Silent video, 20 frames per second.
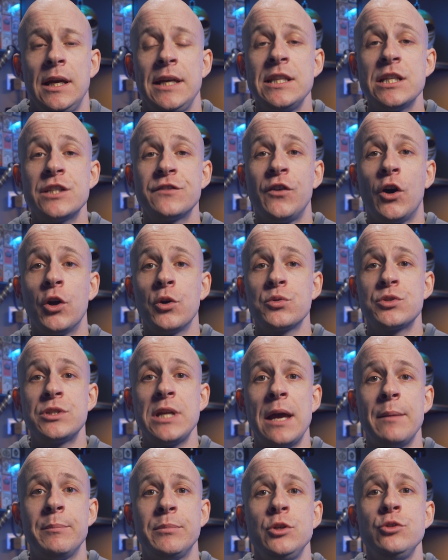In this final
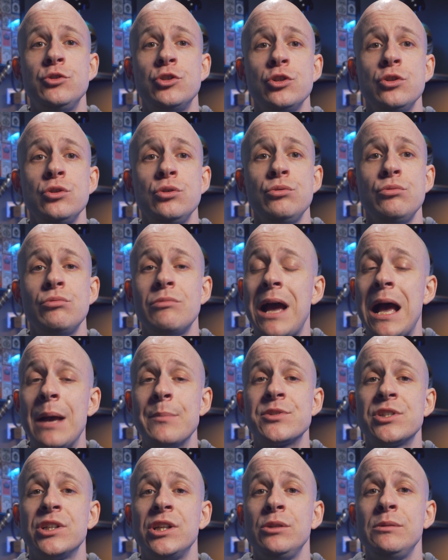step, you do
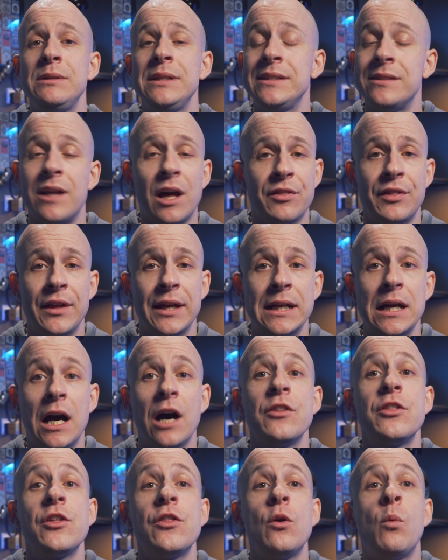absolutely nothing
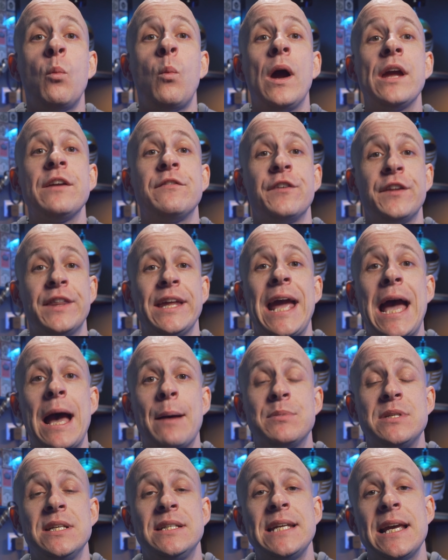other than wait for the
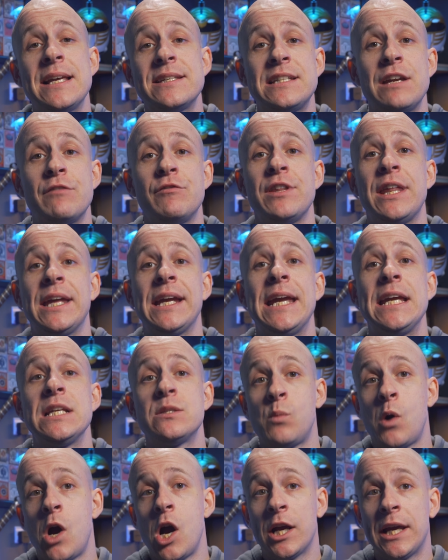app to test everything is
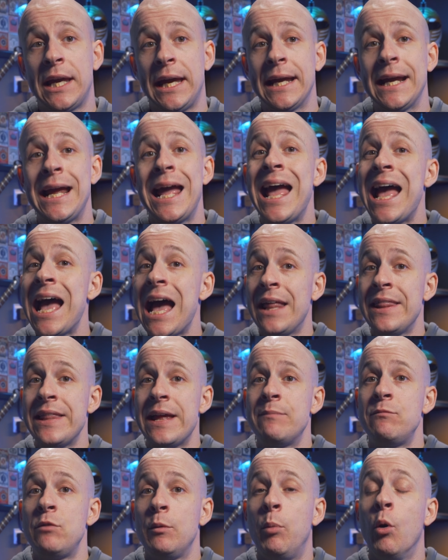working and
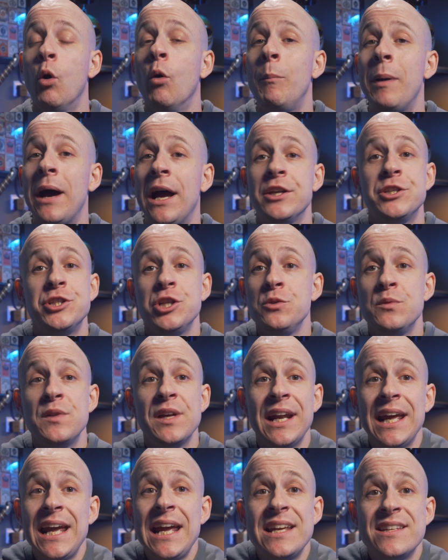then report back to you
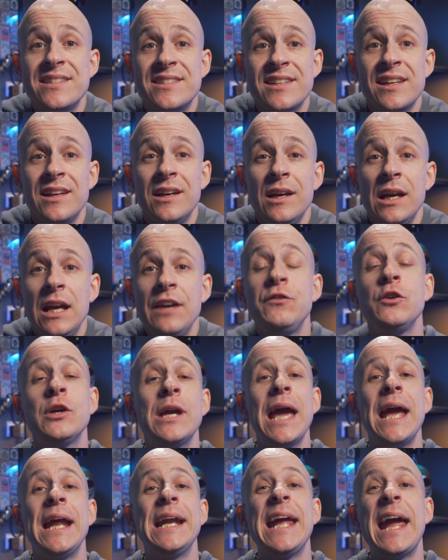that it is. If you
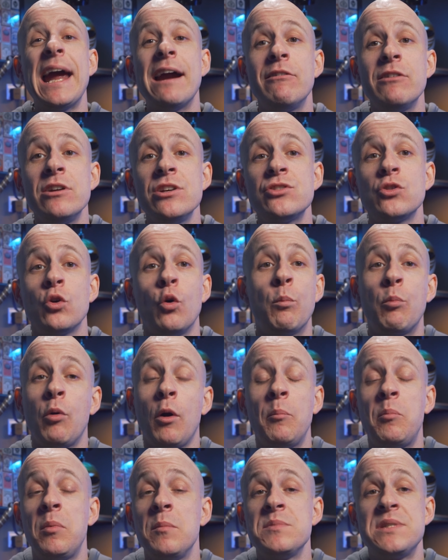get any errors or
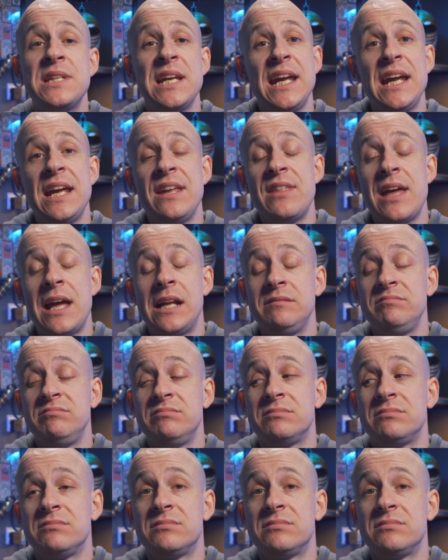problems here, then